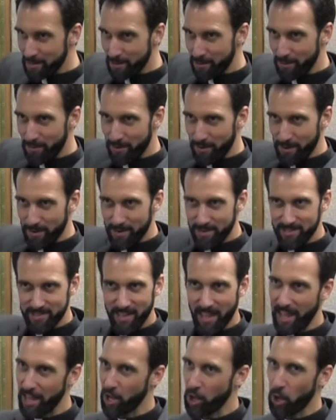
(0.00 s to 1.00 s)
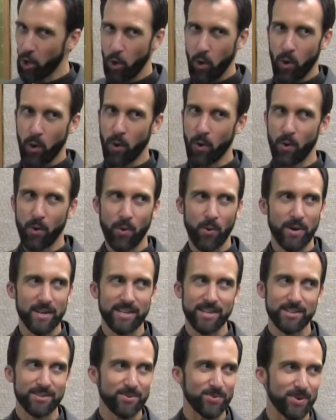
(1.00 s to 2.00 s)
Luther saying, oh, it
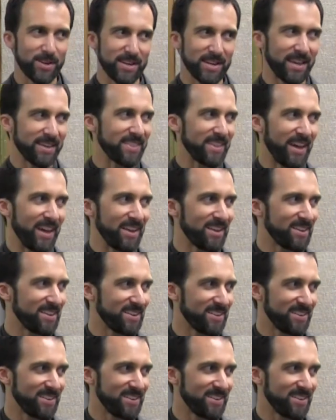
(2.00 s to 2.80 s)
doesn't work like that.